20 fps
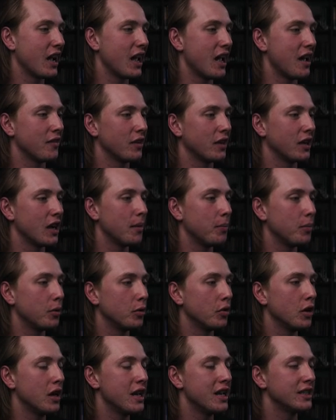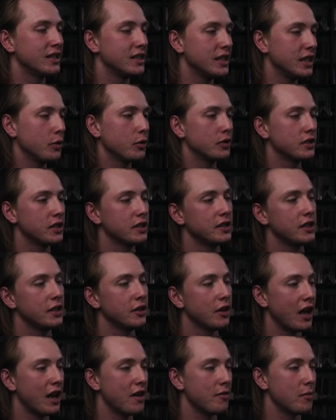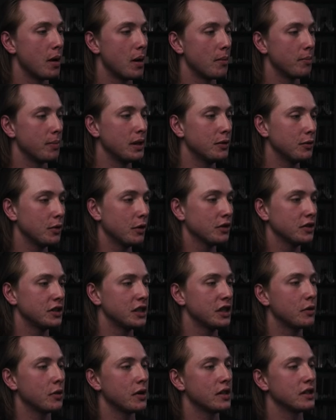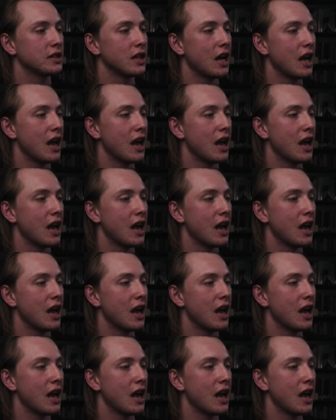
I have a couple sequences here. I have my B-roll sequence.